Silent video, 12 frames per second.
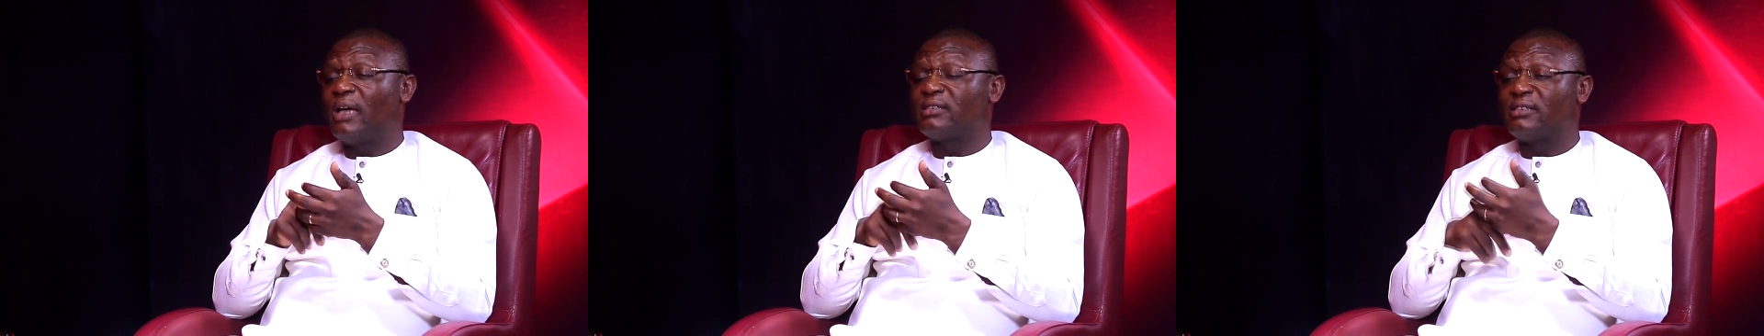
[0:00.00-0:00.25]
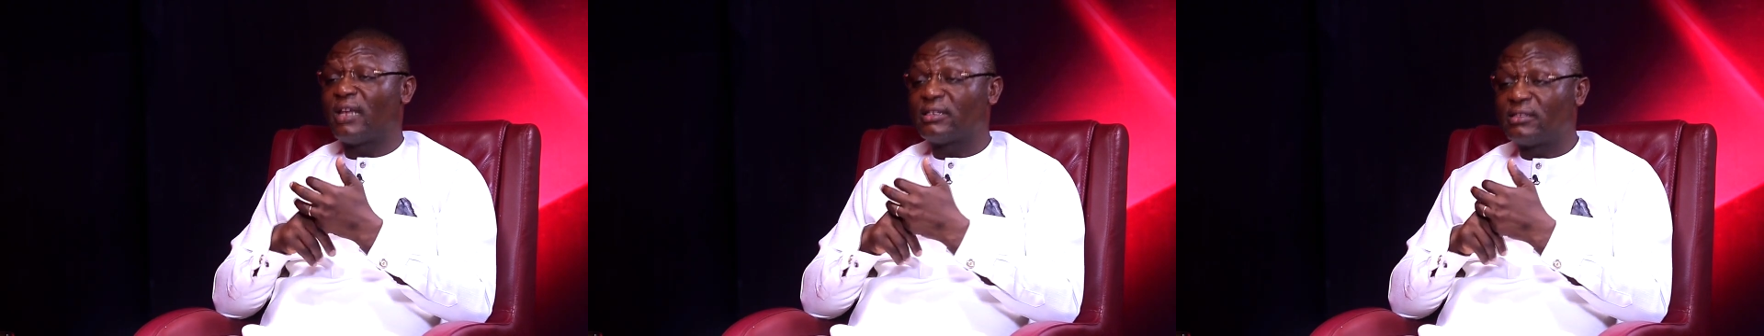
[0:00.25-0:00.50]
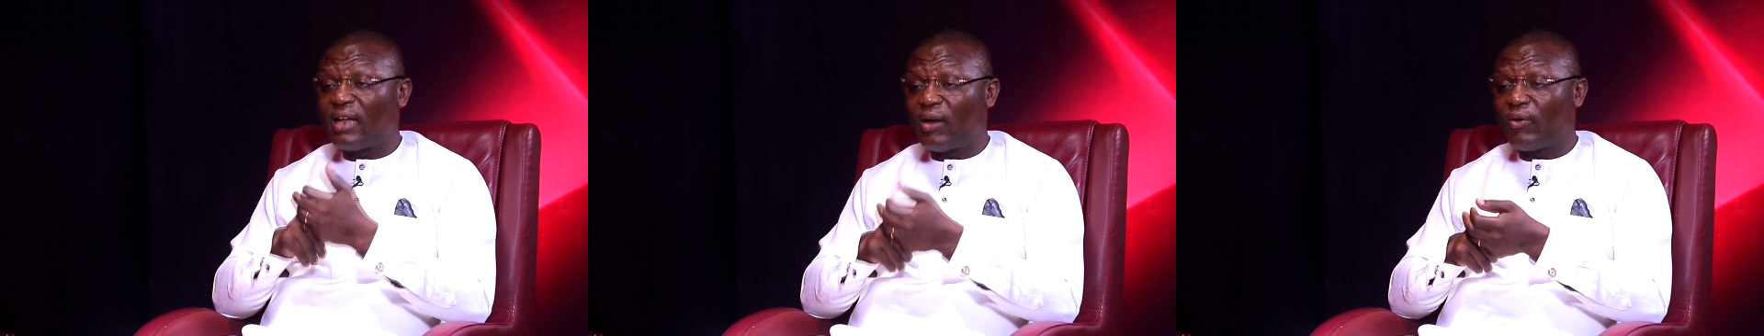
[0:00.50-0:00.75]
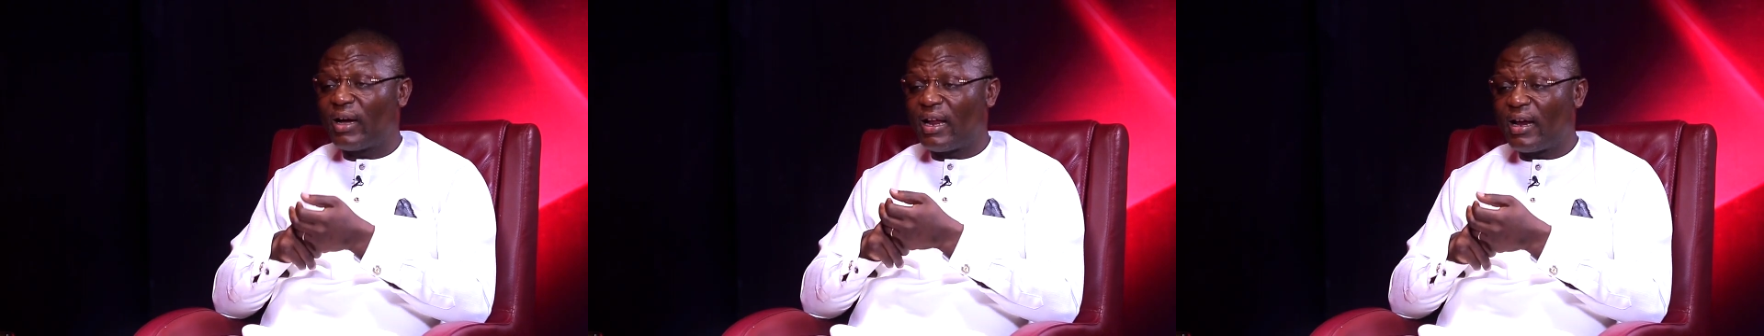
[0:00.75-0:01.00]
as
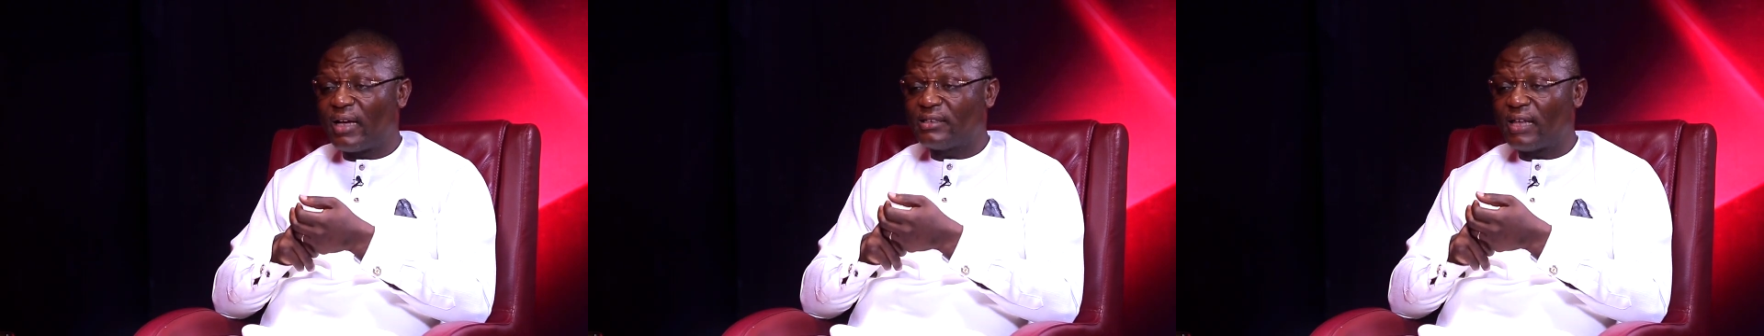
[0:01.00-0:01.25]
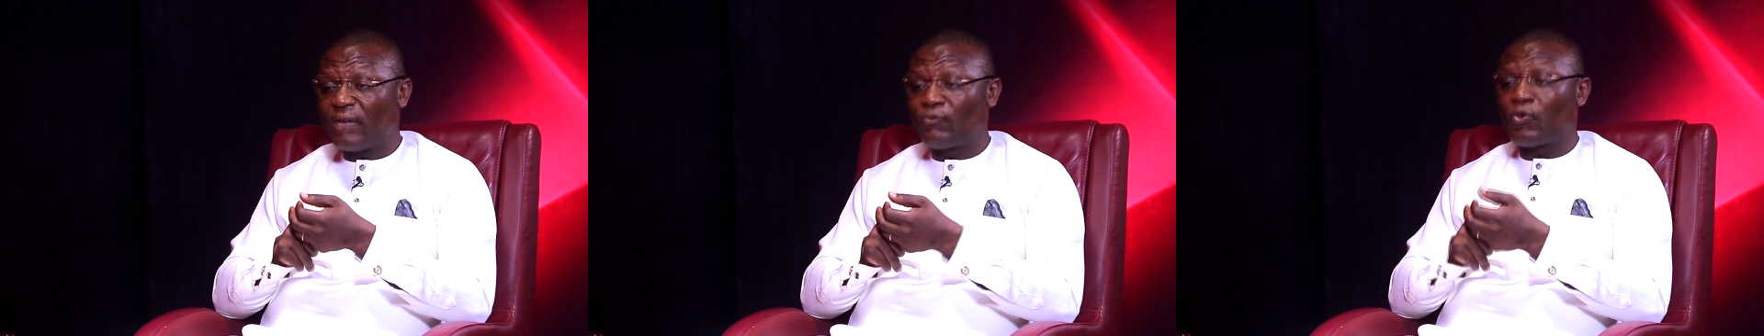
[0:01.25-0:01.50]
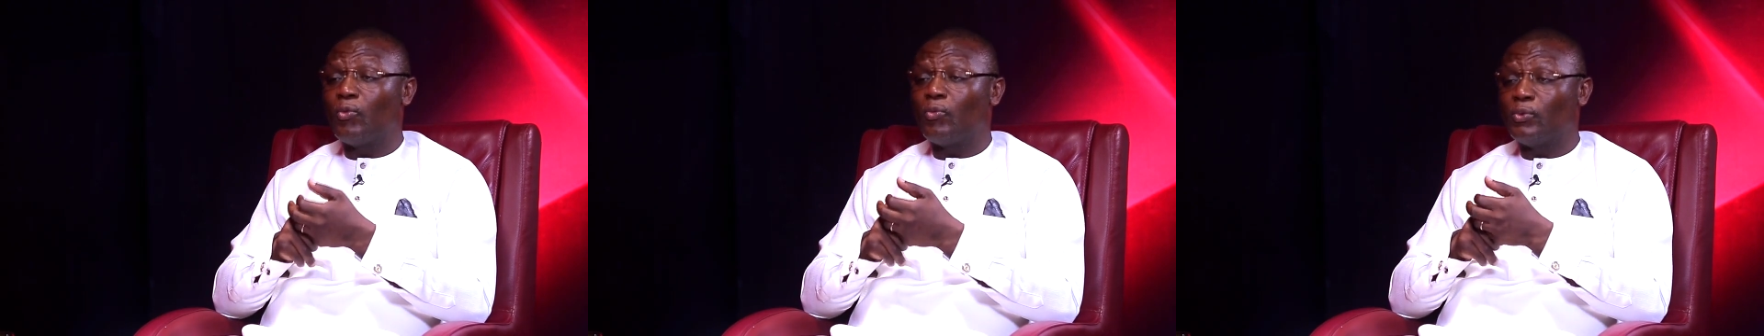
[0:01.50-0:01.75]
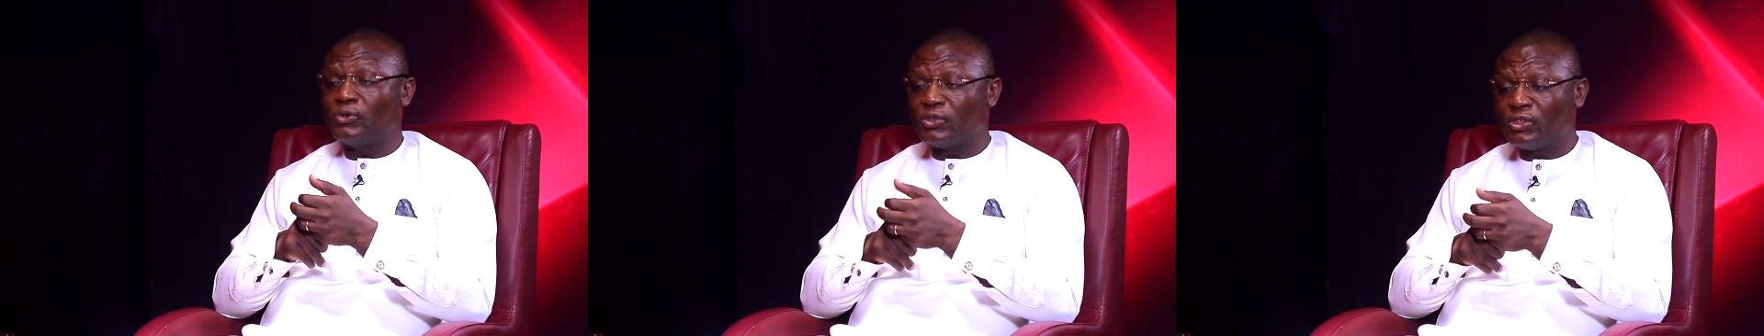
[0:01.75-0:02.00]
national organizer from
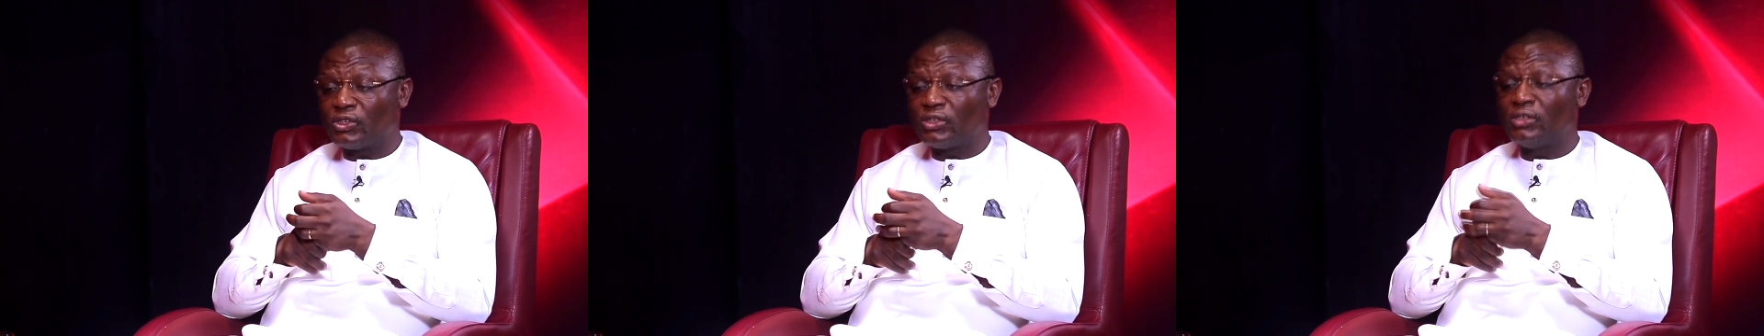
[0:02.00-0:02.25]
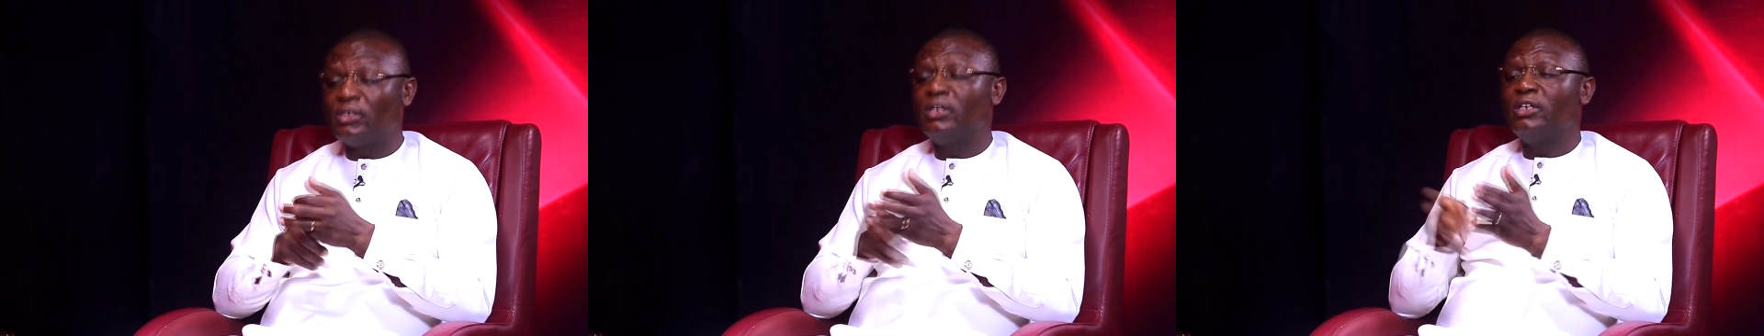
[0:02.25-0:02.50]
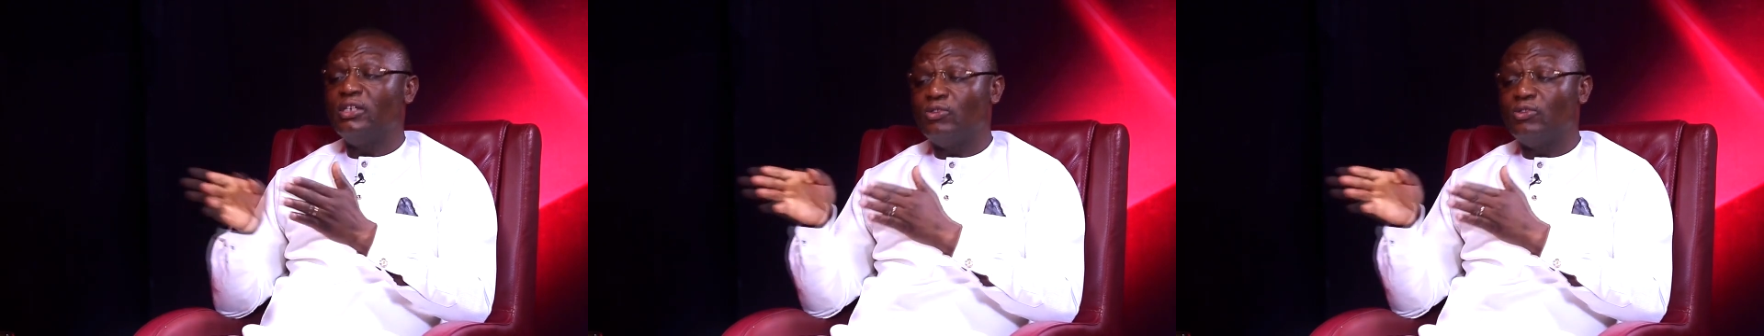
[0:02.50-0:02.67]
opposition